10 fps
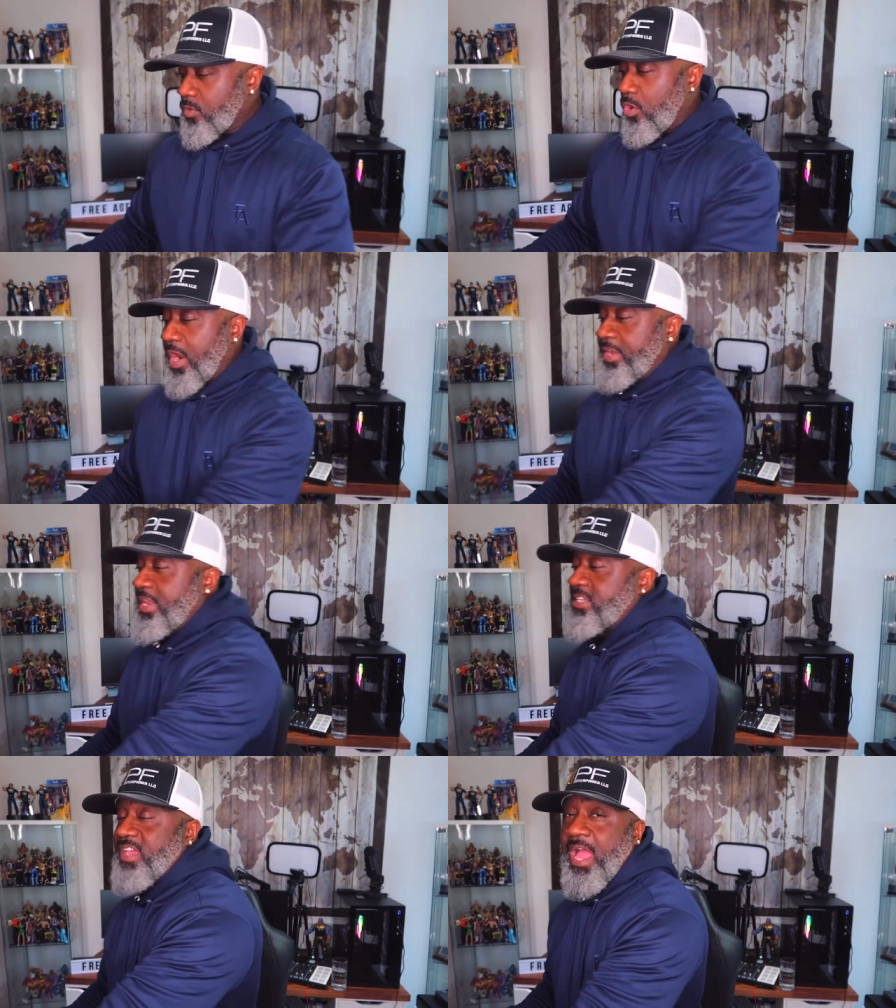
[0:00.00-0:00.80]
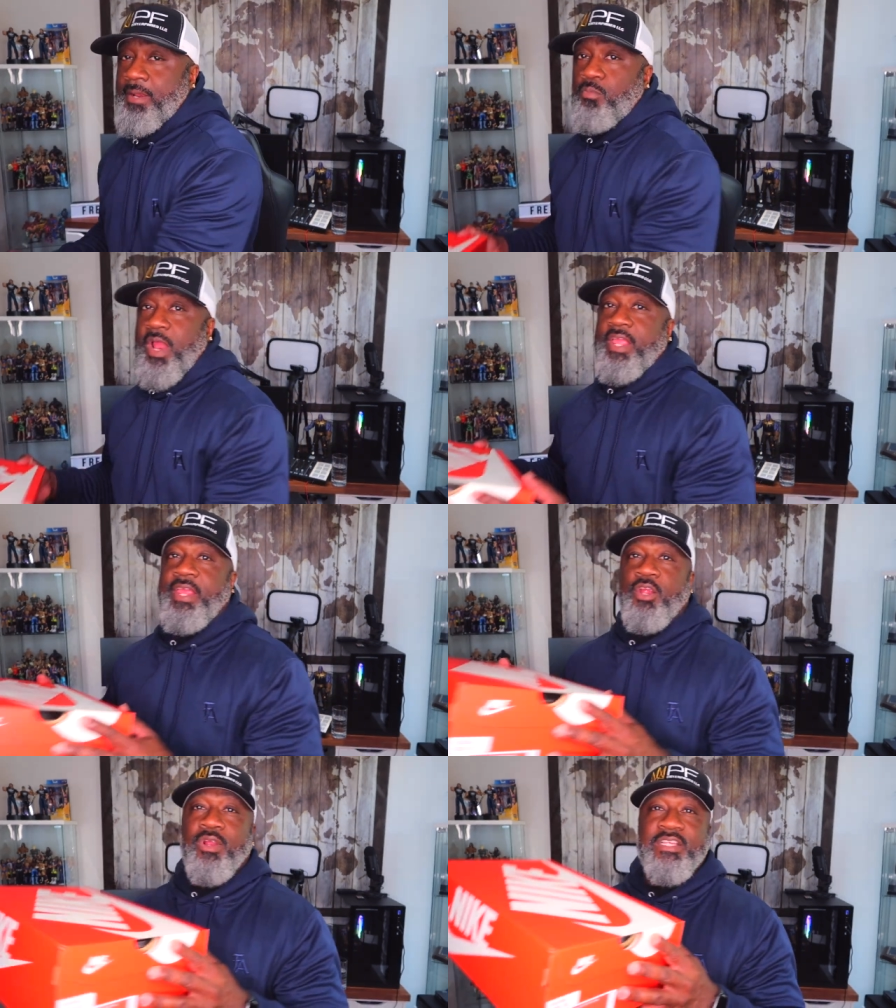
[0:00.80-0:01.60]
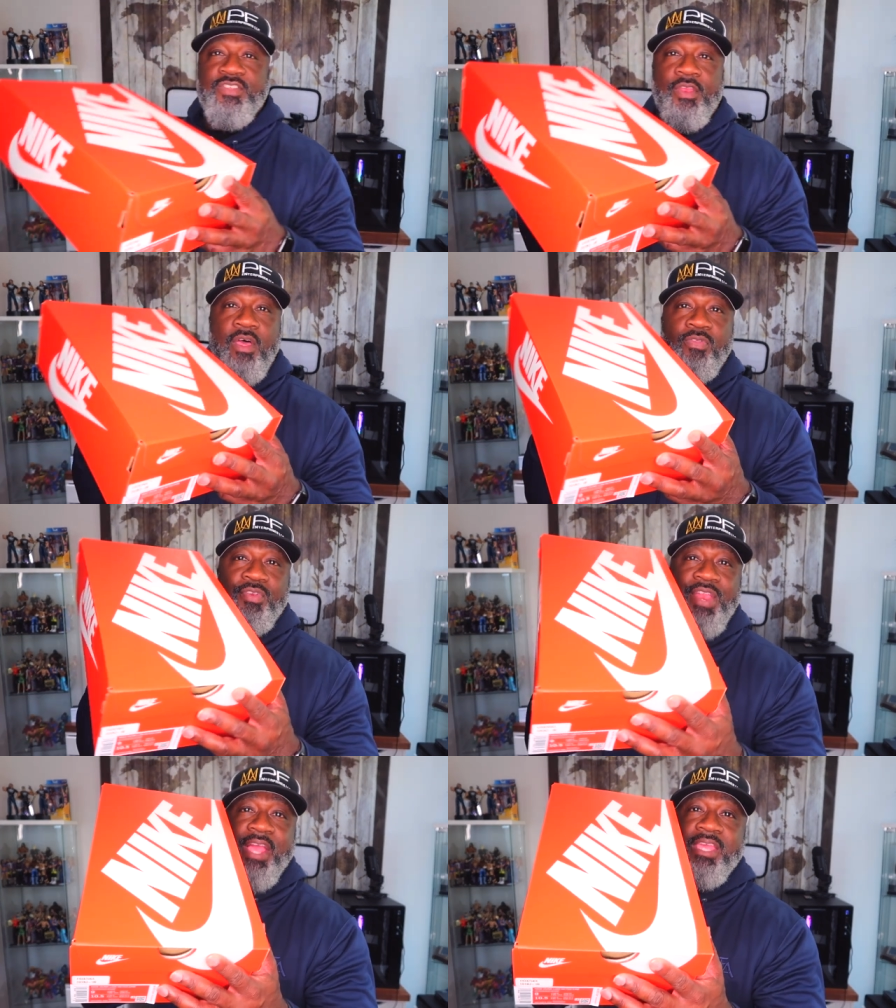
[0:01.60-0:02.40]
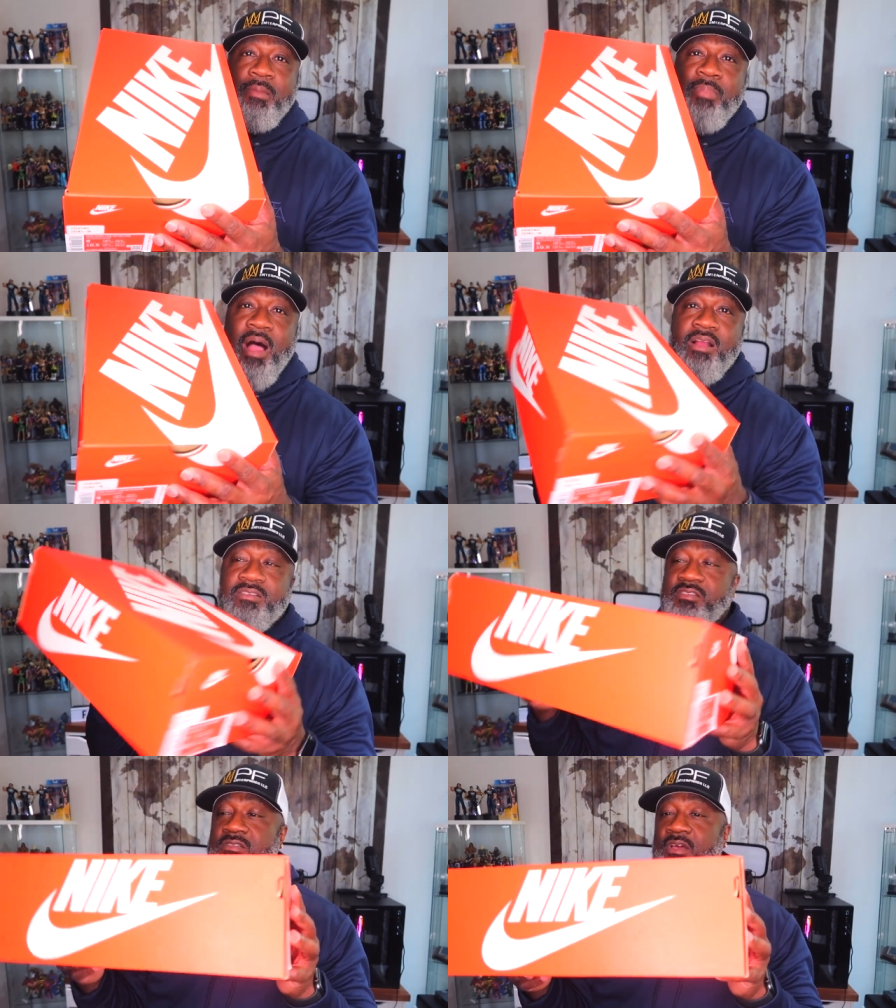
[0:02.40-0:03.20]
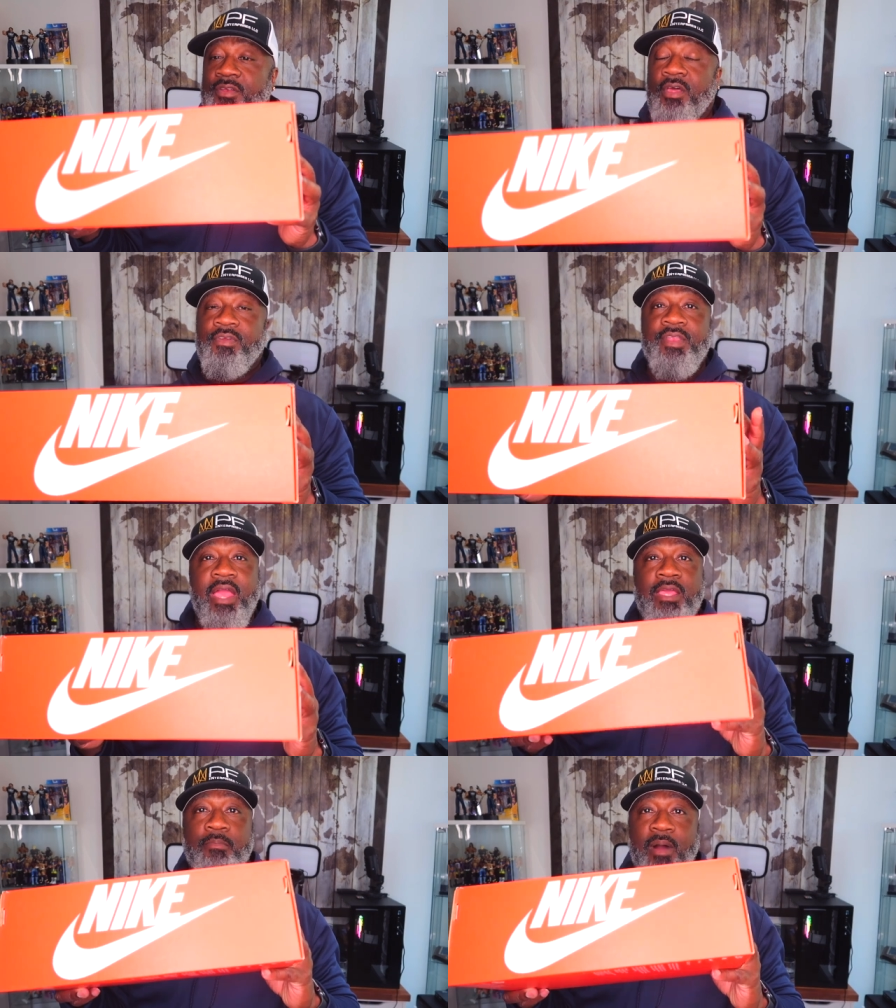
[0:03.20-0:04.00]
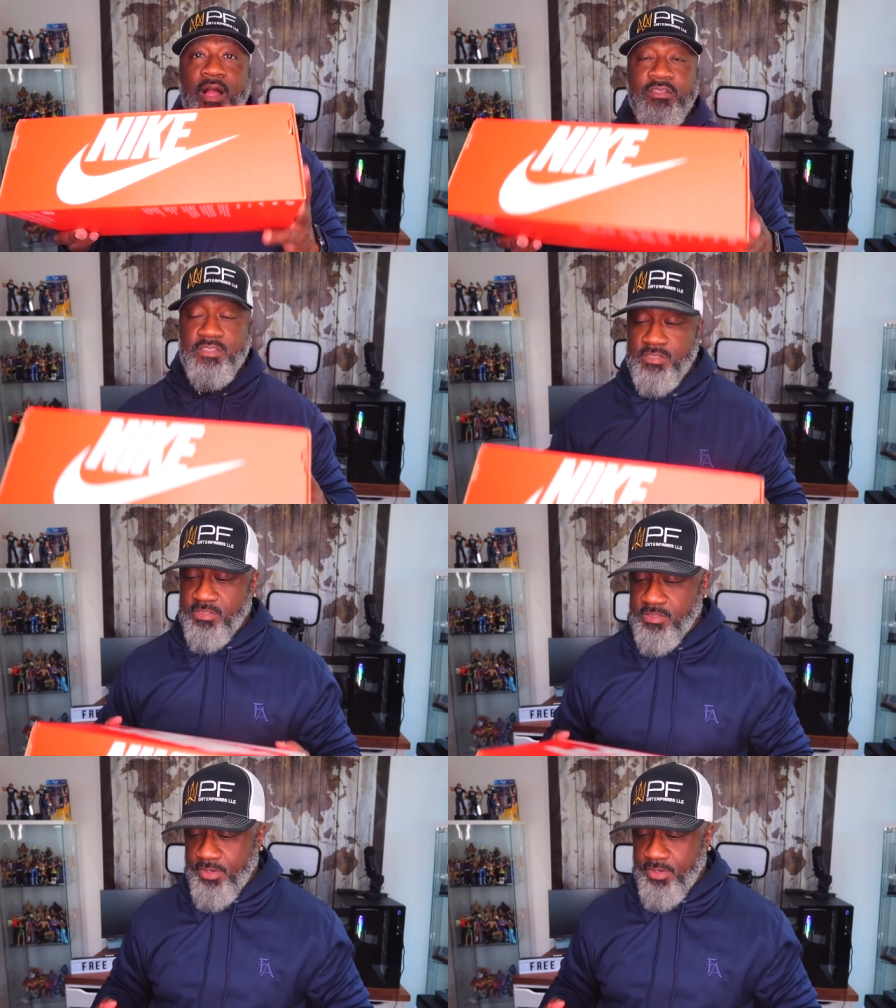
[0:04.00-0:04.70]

All right, next item right here is another Nike box. Another Nike box. This is